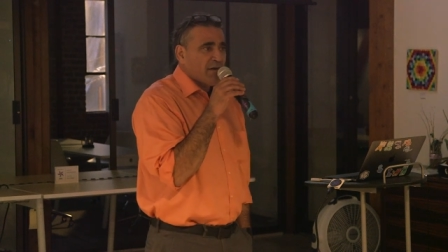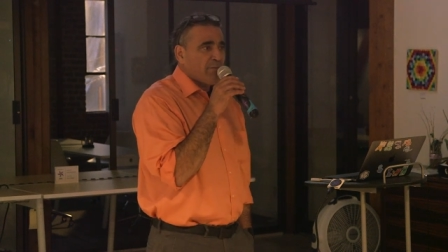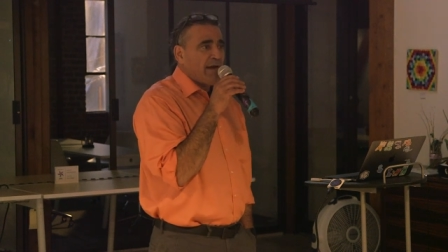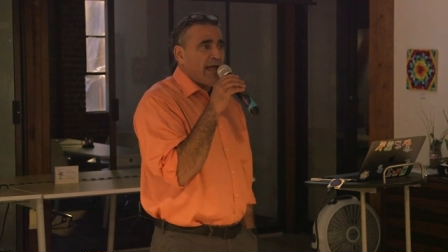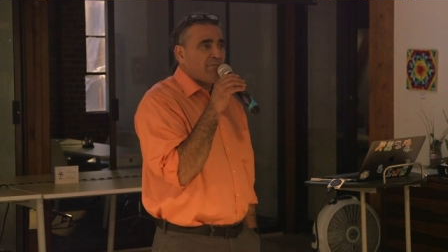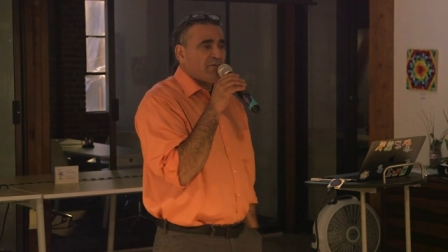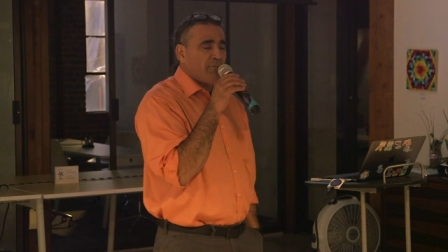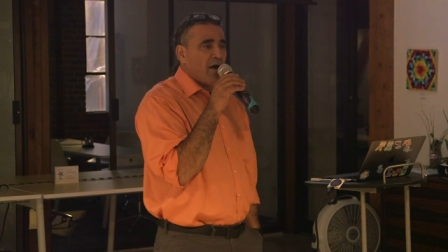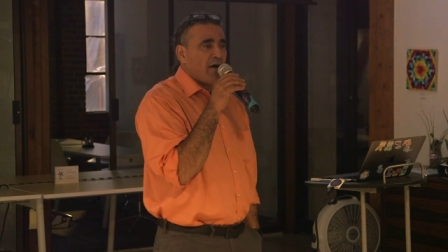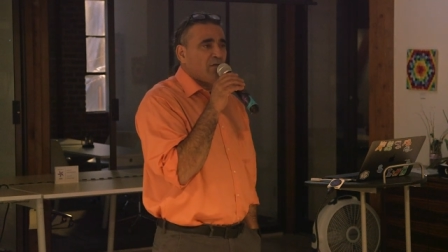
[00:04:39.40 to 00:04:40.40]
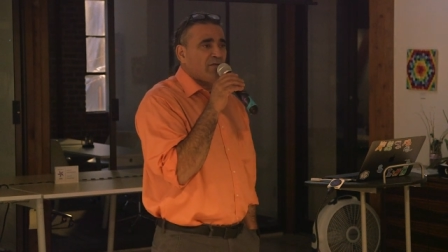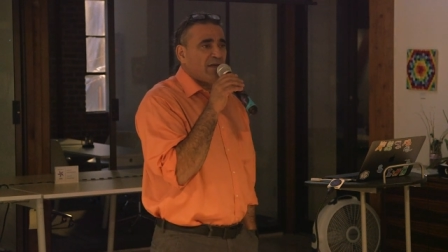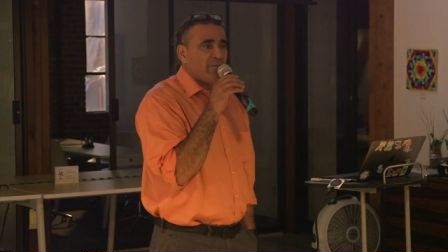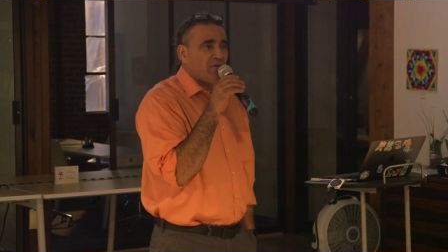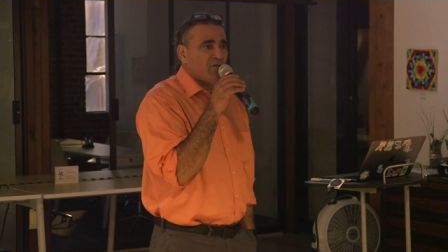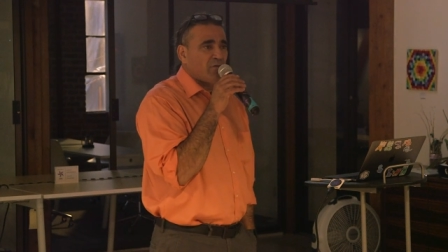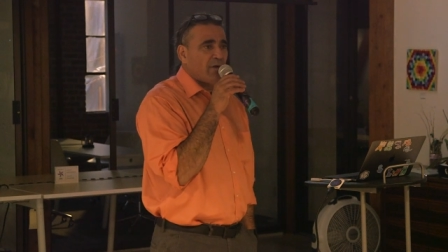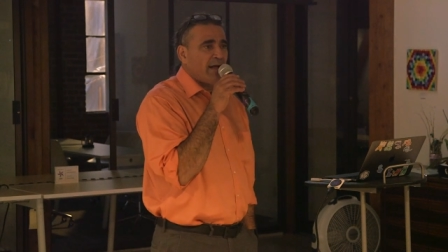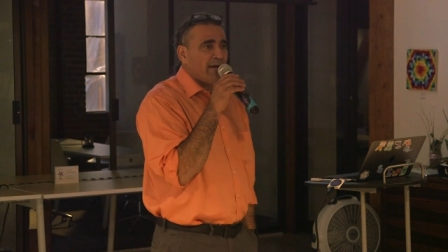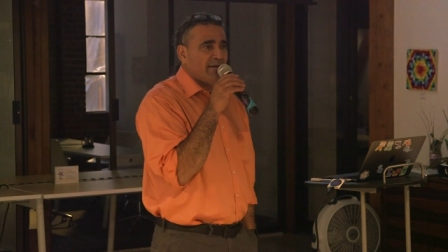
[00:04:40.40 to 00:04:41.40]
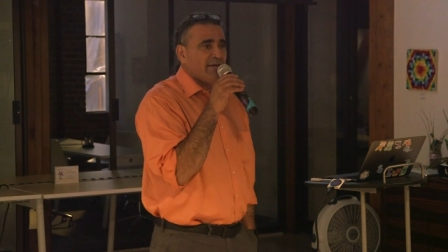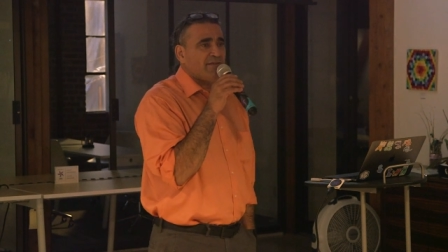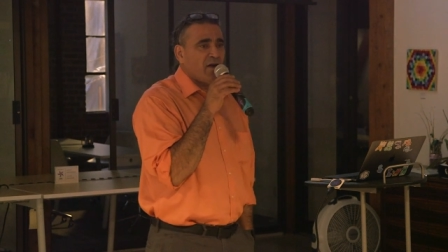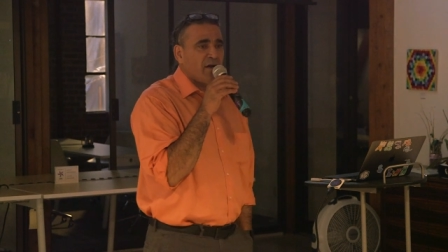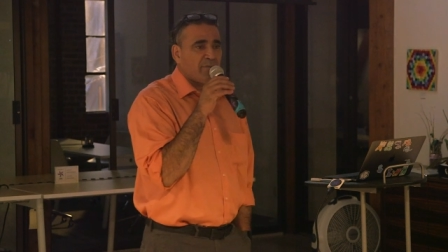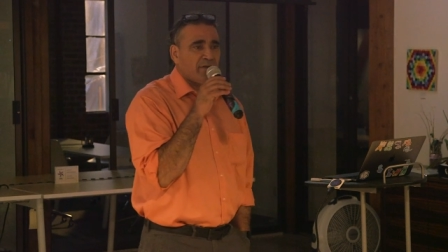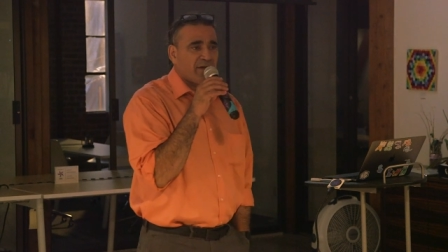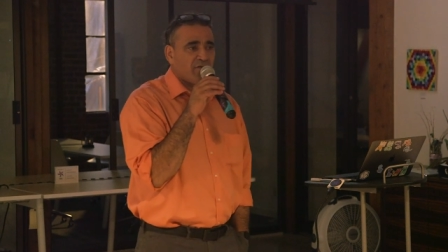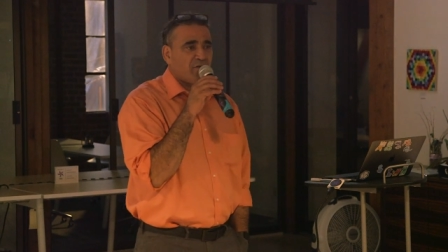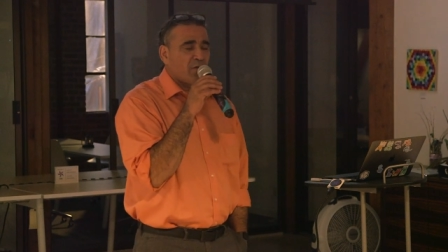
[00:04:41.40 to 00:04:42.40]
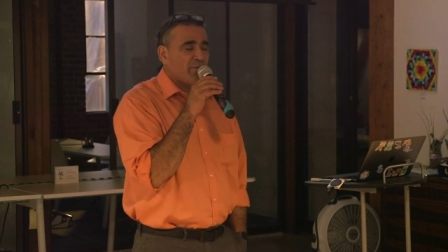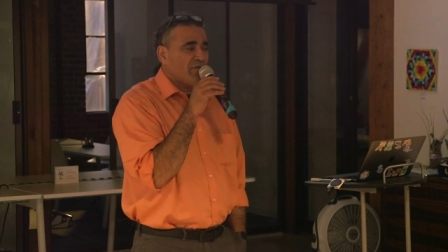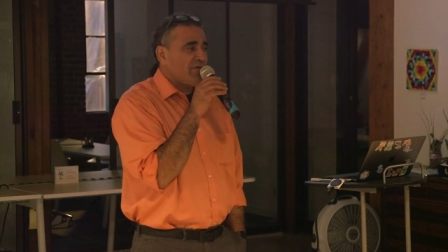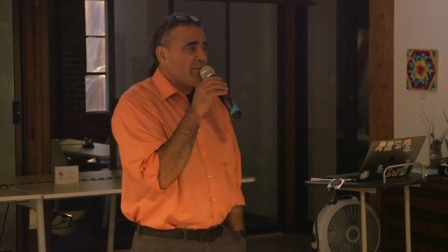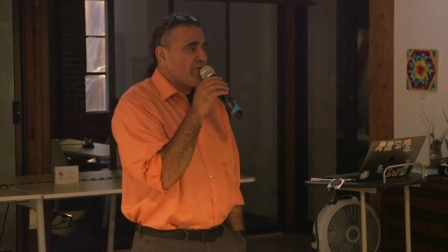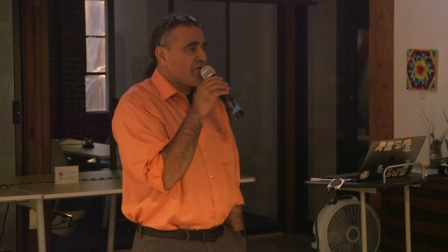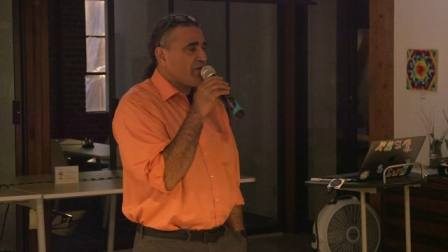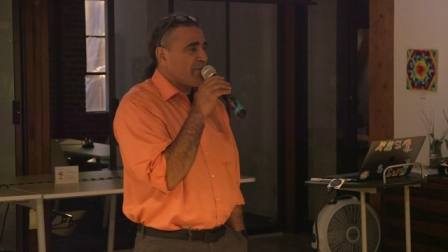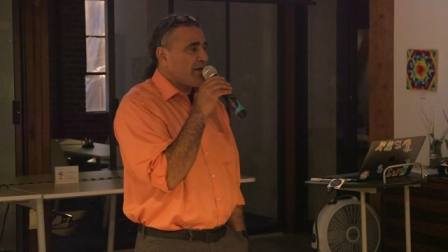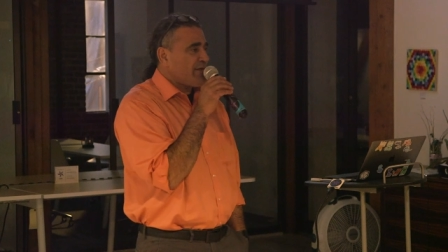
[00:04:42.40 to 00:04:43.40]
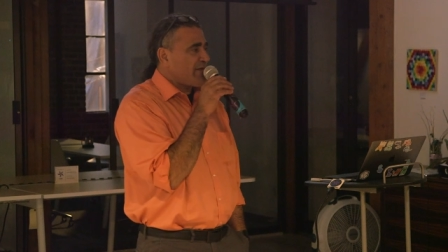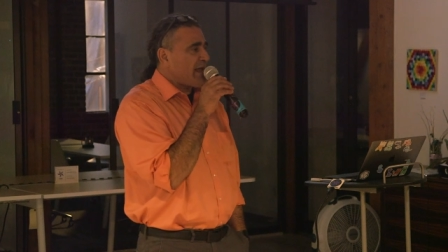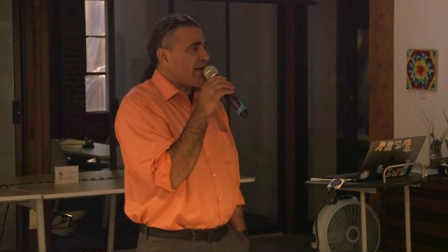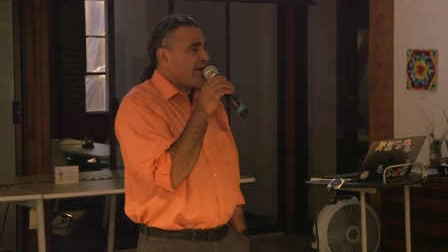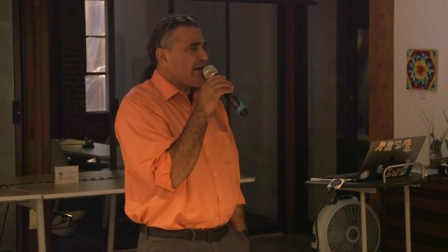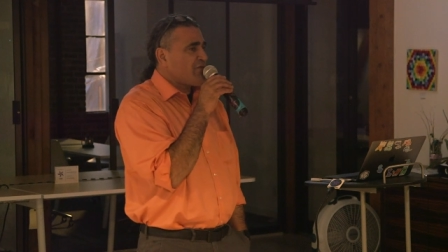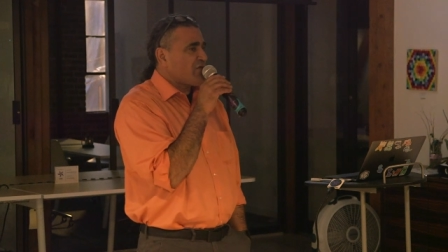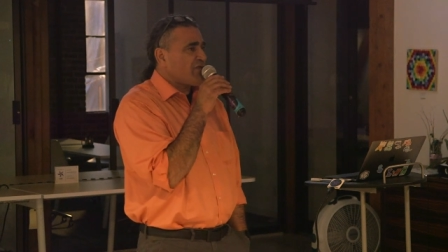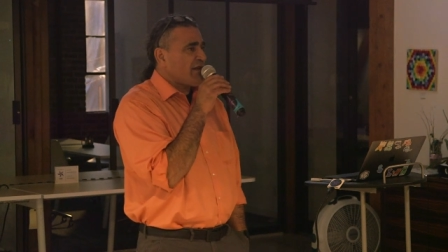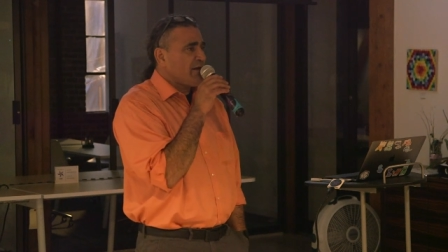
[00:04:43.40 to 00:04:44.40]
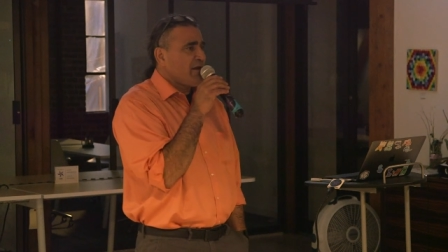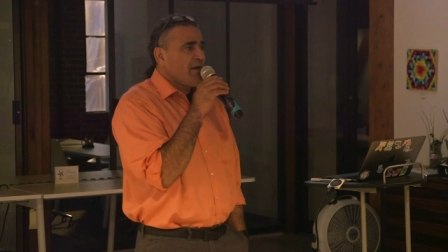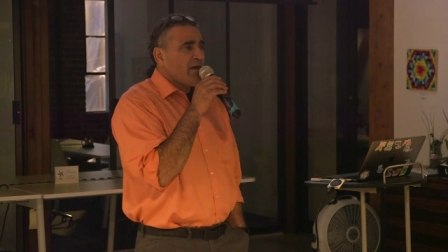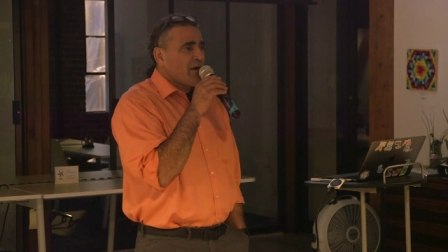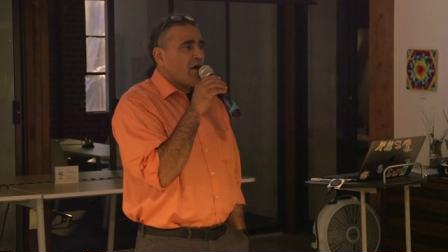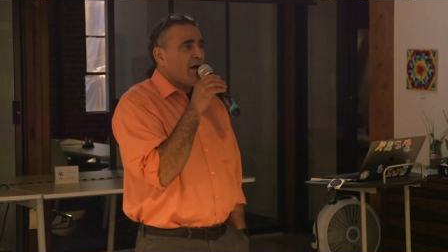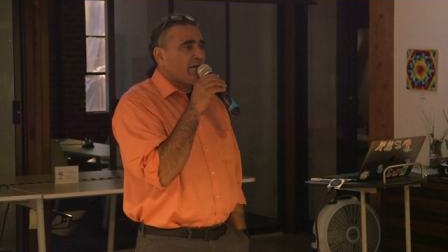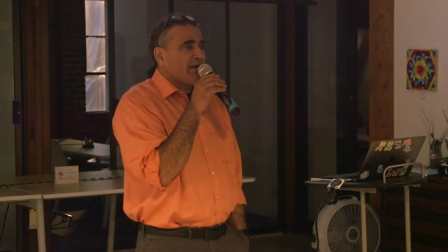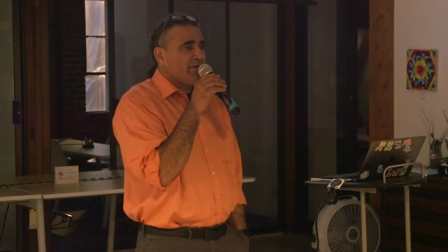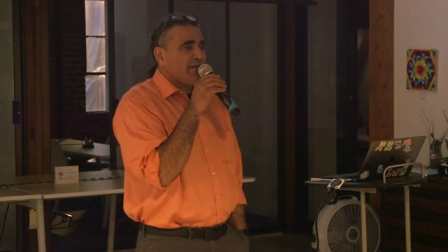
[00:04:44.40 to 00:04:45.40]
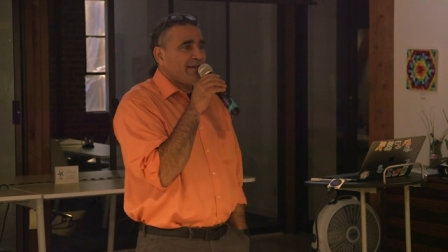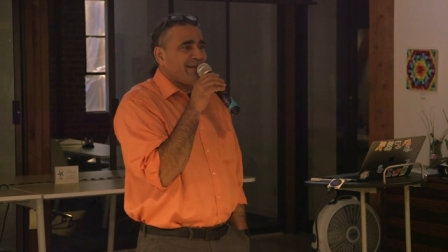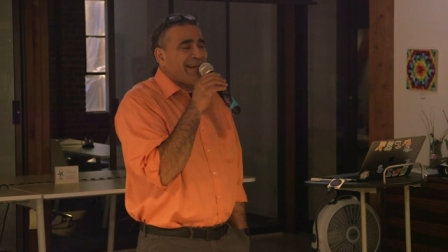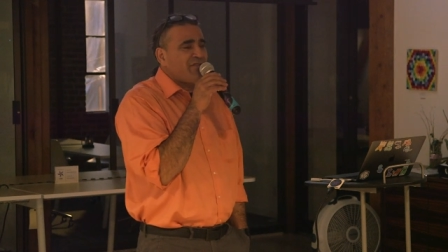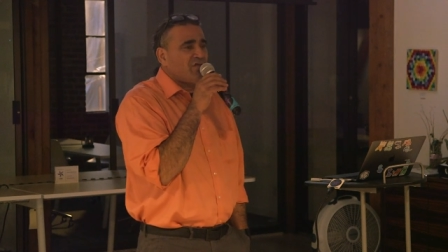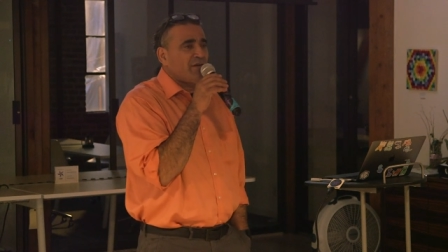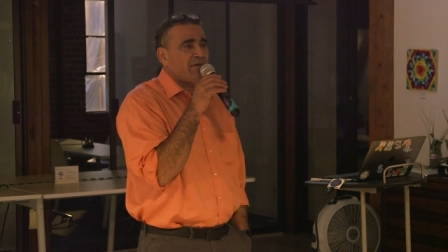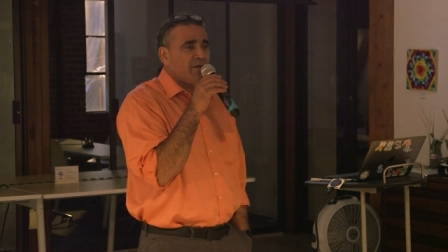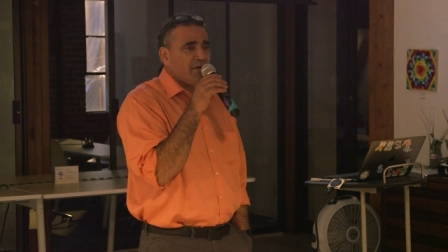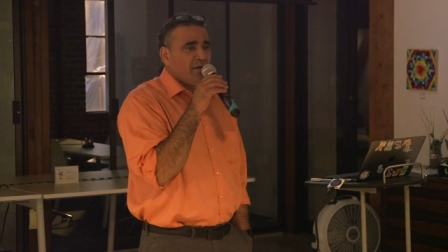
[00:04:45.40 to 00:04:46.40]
And perhaps Bach was able to write in these complex forms of music because he had an interesting cognitive connection